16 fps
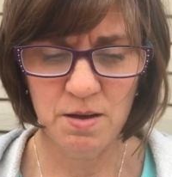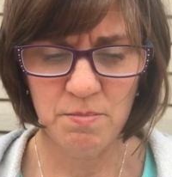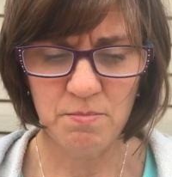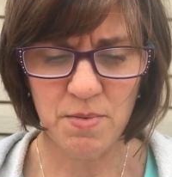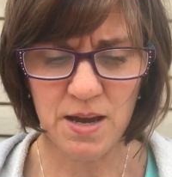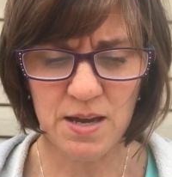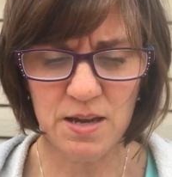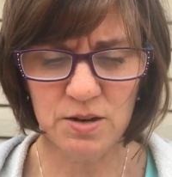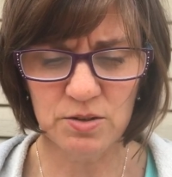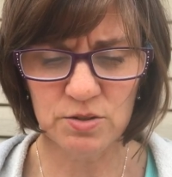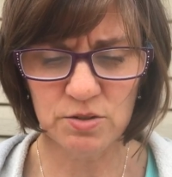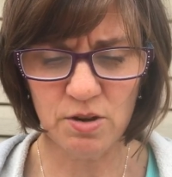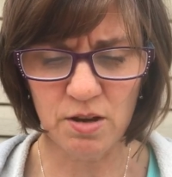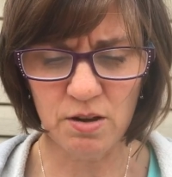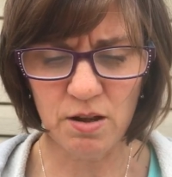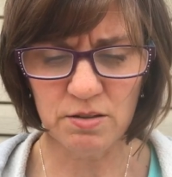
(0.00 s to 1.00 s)
My ears
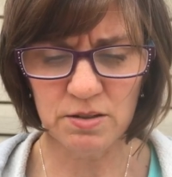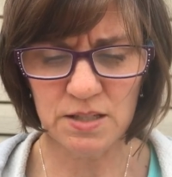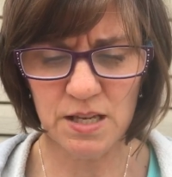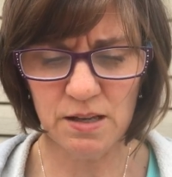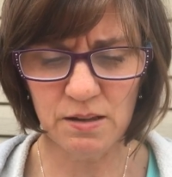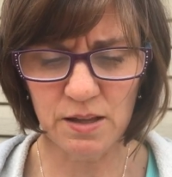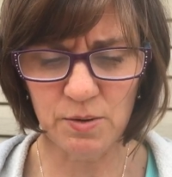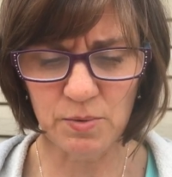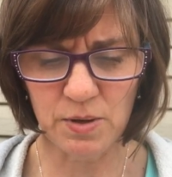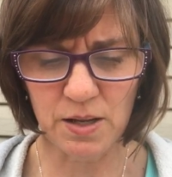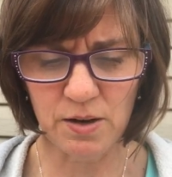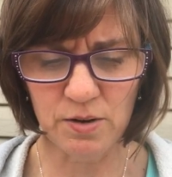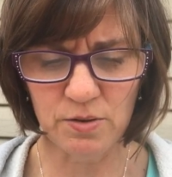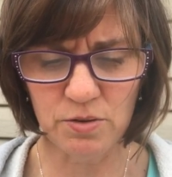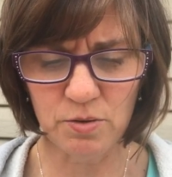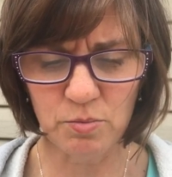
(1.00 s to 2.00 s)
got all tingly when I
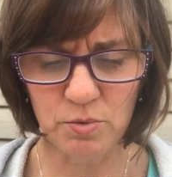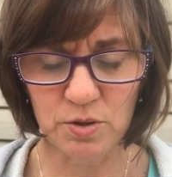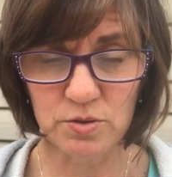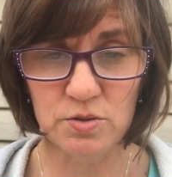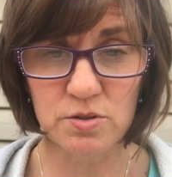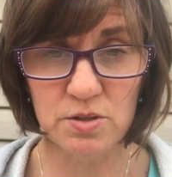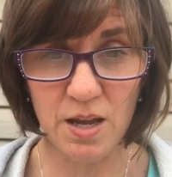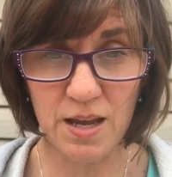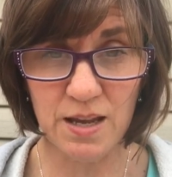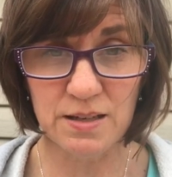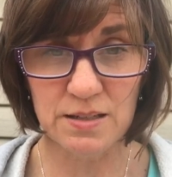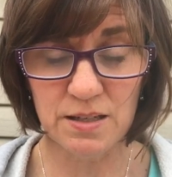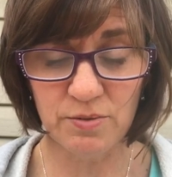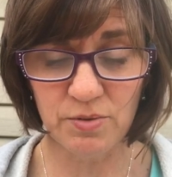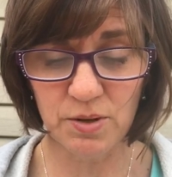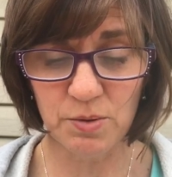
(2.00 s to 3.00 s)
heard the word
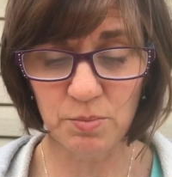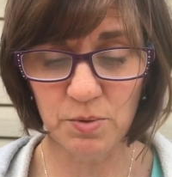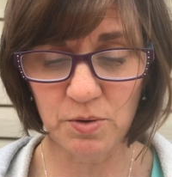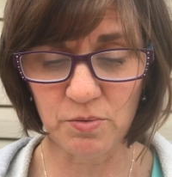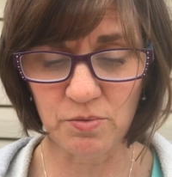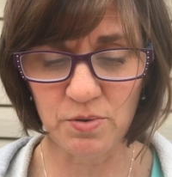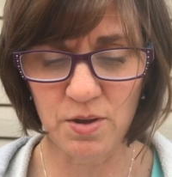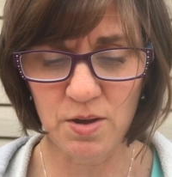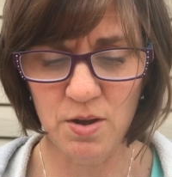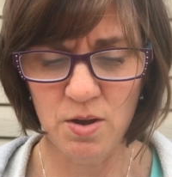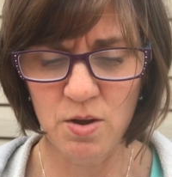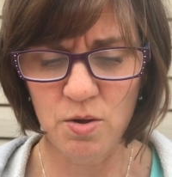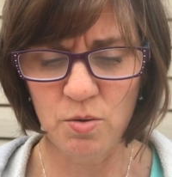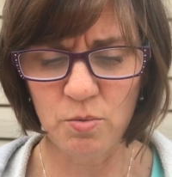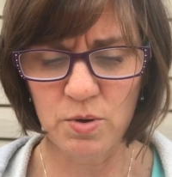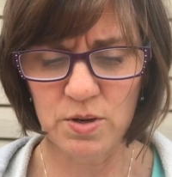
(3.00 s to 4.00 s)
scientific proof.
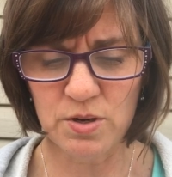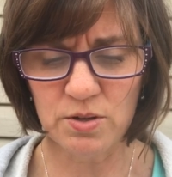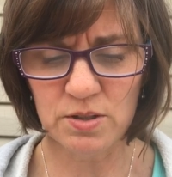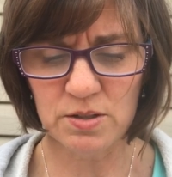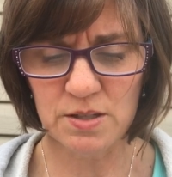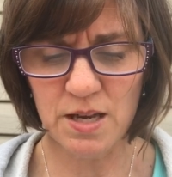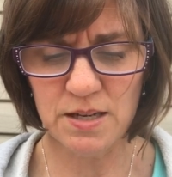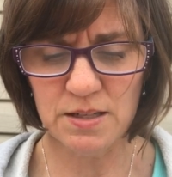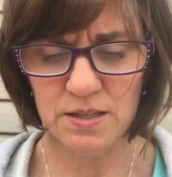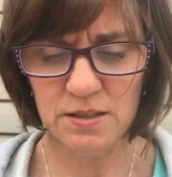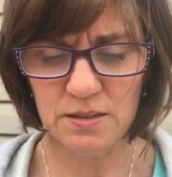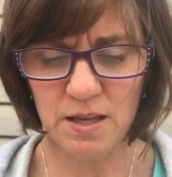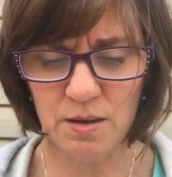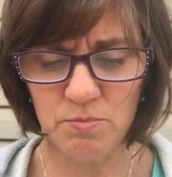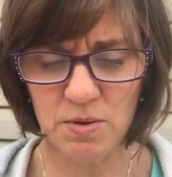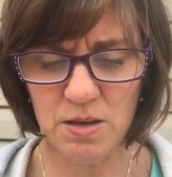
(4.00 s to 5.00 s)
When you're a scientist
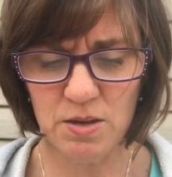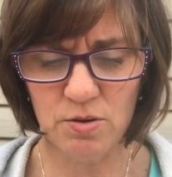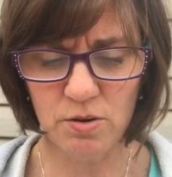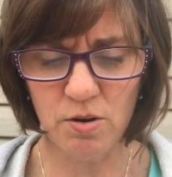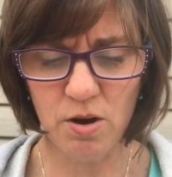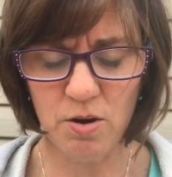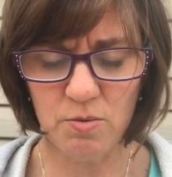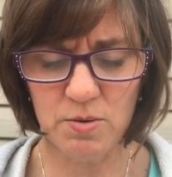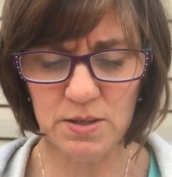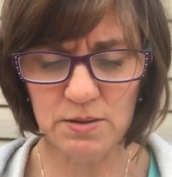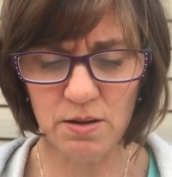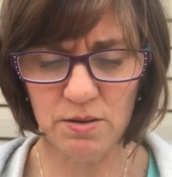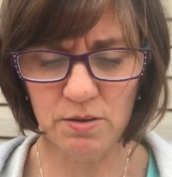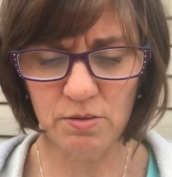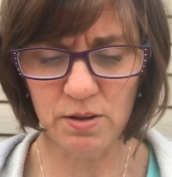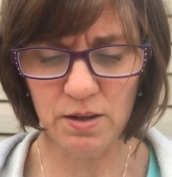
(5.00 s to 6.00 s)
like me, you're always
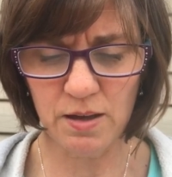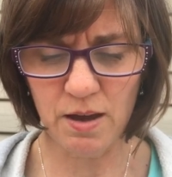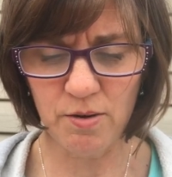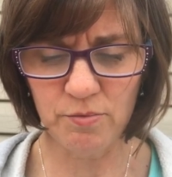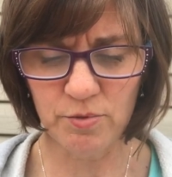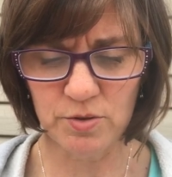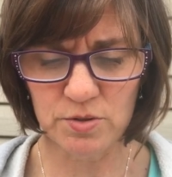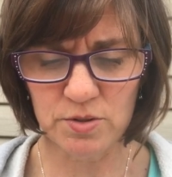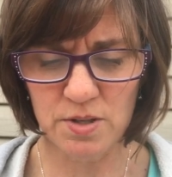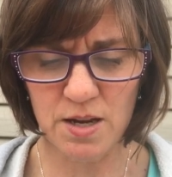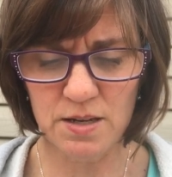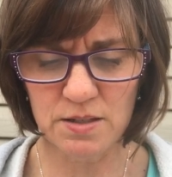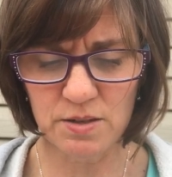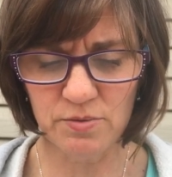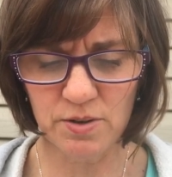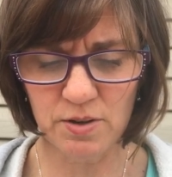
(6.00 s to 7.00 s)
on the lookout for
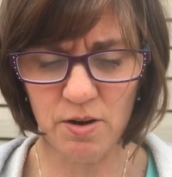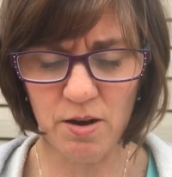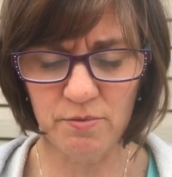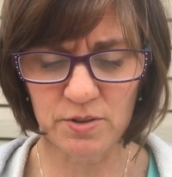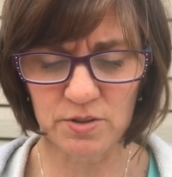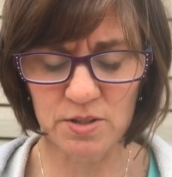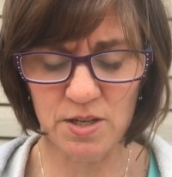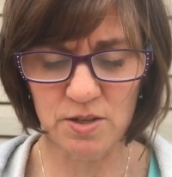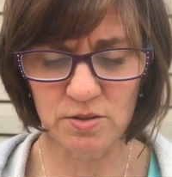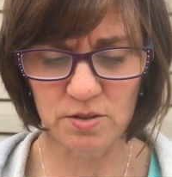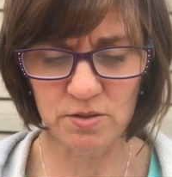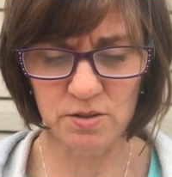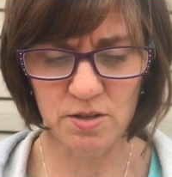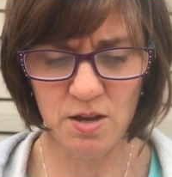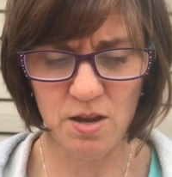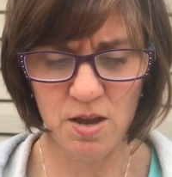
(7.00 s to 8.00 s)
scientific
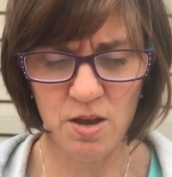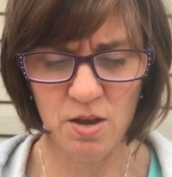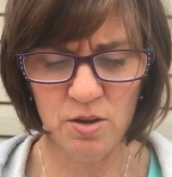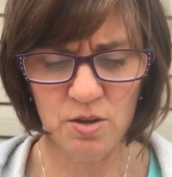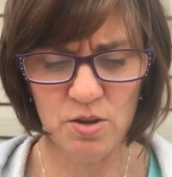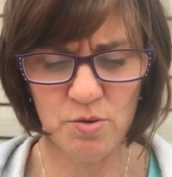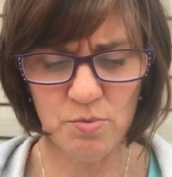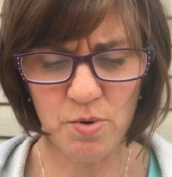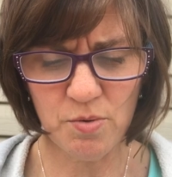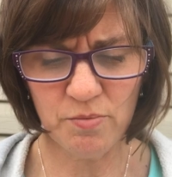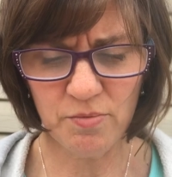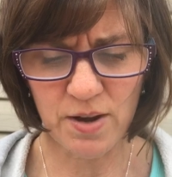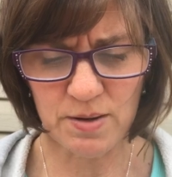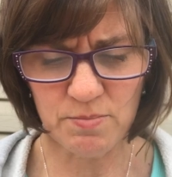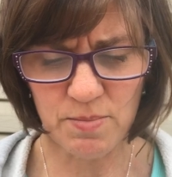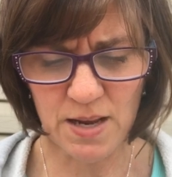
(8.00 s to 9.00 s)
conversations. You won't
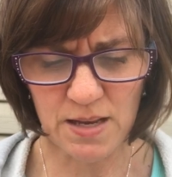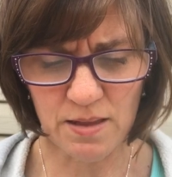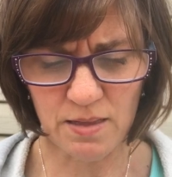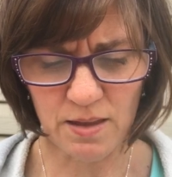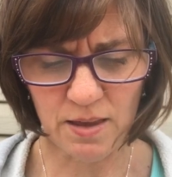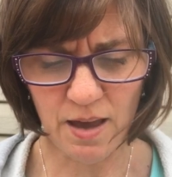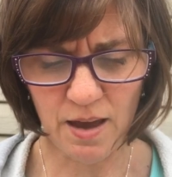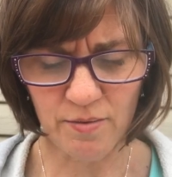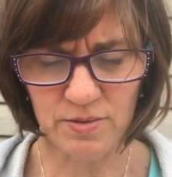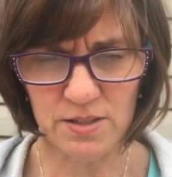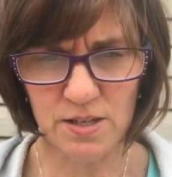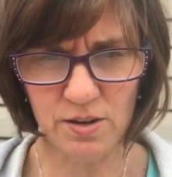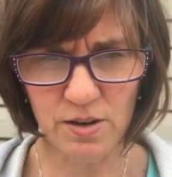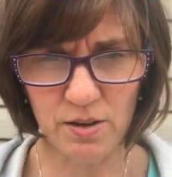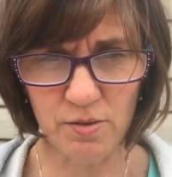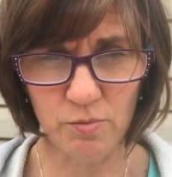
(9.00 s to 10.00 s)
find many in the
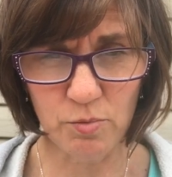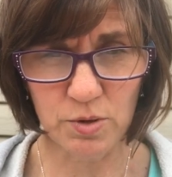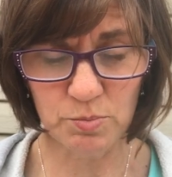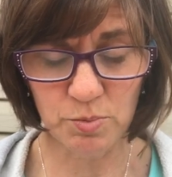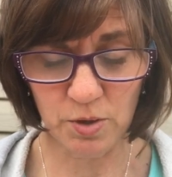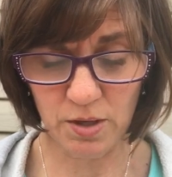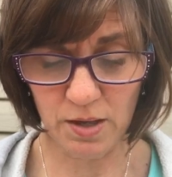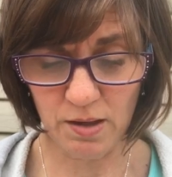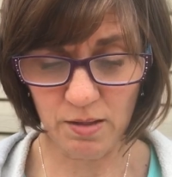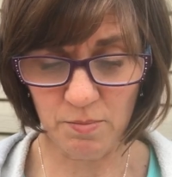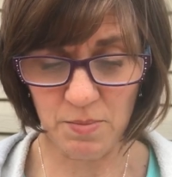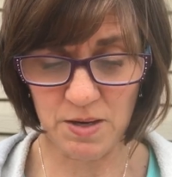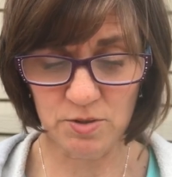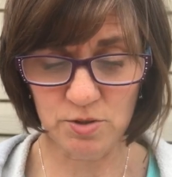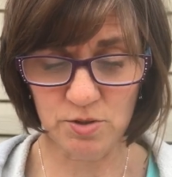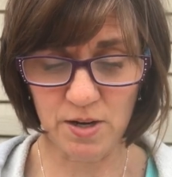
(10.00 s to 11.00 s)
cafeteria of Woodbrook
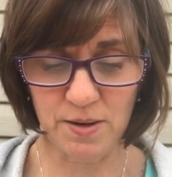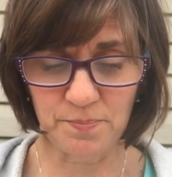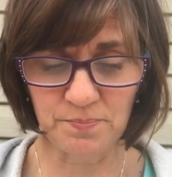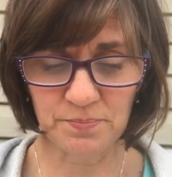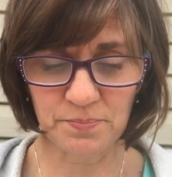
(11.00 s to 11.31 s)
Elementary.